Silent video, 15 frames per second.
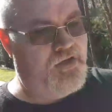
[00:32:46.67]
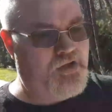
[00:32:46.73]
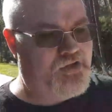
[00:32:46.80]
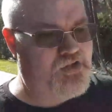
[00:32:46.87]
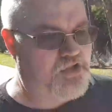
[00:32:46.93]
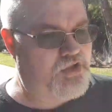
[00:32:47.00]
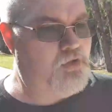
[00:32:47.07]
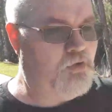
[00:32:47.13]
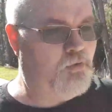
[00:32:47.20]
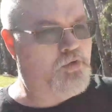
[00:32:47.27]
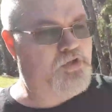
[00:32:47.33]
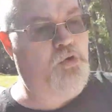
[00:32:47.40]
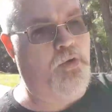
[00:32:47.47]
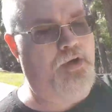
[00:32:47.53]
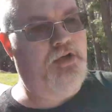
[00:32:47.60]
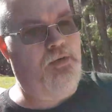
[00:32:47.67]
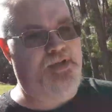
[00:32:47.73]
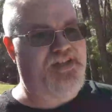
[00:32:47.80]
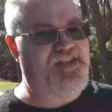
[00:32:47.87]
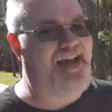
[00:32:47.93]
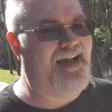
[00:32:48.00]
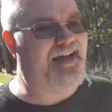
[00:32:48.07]
She was going to
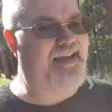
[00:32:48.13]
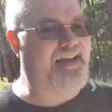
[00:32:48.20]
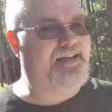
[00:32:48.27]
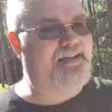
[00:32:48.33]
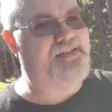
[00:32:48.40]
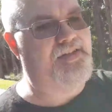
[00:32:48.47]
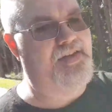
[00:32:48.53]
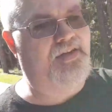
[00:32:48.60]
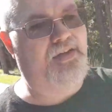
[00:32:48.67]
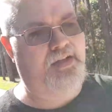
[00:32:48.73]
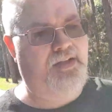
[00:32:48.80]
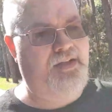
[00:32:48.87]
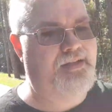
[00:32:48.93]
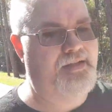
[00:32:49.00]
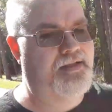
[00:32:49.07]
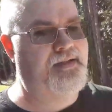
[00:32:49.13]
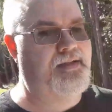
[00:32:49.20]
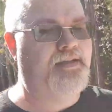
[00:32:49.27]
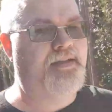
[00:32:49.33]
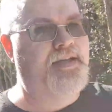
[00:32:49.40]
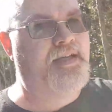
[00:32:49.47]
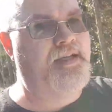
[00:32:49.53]
resign until
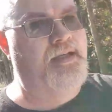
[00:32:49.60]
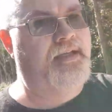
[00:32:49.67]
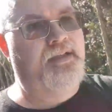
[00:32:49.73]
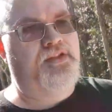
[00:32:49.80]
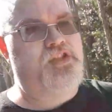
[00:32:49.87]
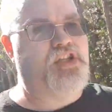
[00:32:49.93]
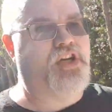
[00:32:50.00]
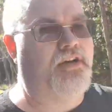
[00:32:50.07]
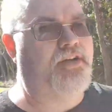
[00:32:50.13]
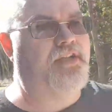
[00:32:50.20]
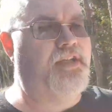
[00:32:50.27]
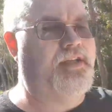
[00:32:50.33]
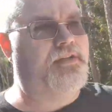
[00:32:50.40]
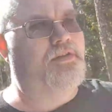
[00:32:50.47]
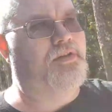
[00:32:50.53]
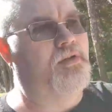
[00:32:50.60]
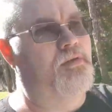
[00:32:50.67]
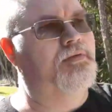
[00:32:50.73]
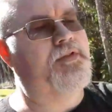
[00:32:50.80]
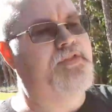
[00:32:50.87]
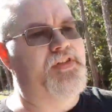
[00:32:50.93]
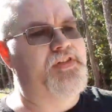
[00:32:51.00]
Sheridan or
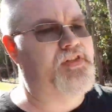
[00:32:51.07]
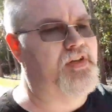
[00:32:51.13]
was it